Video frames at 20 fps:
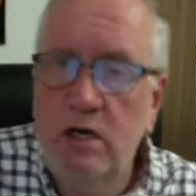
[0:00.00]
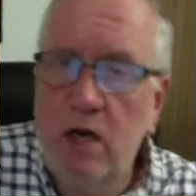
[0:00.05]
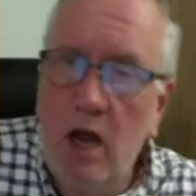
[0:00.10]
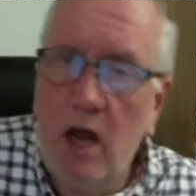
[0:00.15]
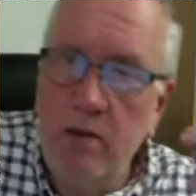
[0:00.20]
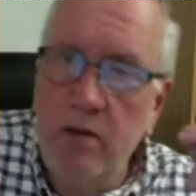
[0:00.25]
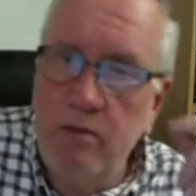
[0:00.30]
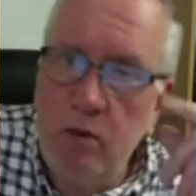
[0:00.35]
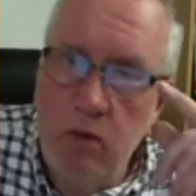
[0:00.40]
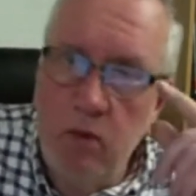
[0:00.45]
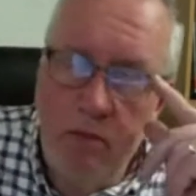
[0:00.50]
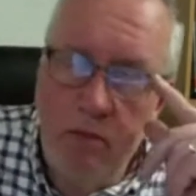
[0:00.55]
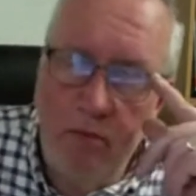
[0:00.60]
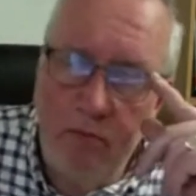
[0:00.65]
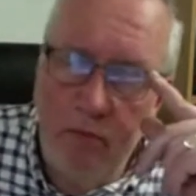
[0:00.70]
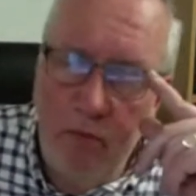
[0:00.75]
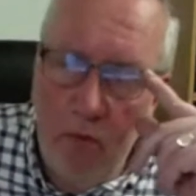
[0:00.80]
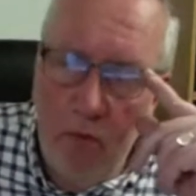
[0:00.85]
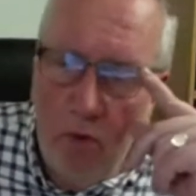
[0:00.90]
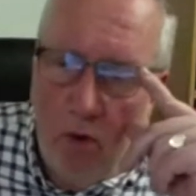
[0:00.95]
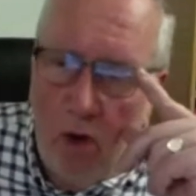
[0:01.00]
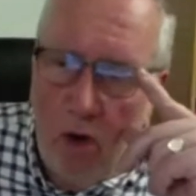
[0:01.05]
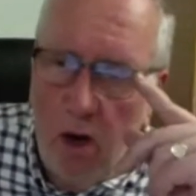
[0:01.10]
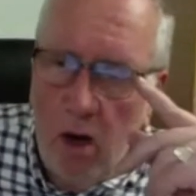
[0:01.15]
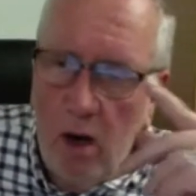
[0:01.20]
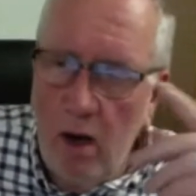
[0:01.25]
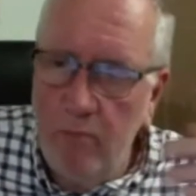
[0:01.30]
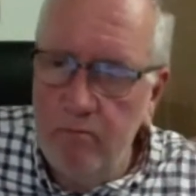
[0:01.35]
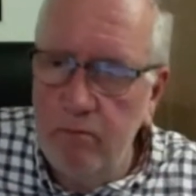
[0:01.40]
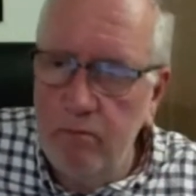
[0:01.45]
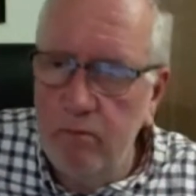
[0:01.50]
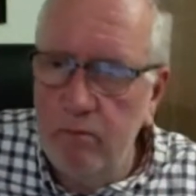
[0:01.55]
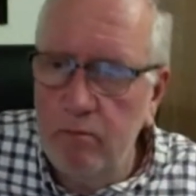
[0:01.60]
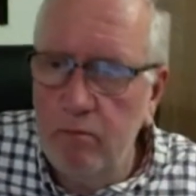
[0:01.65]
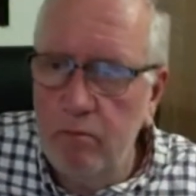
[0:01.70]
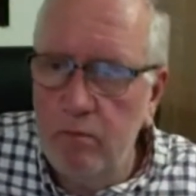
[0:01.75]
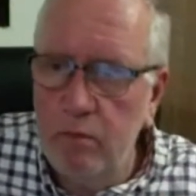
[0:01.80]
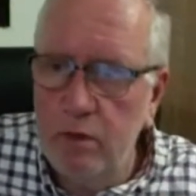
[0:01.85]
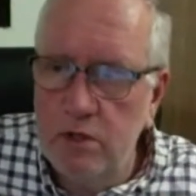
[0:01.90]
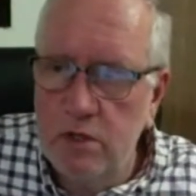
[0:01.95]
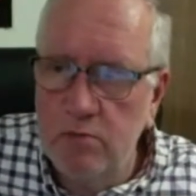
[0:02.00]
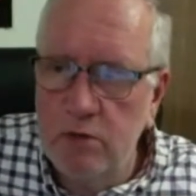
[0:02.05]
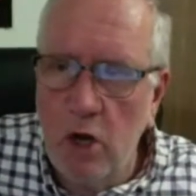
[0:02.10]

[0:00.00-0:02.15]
gaming with before. Some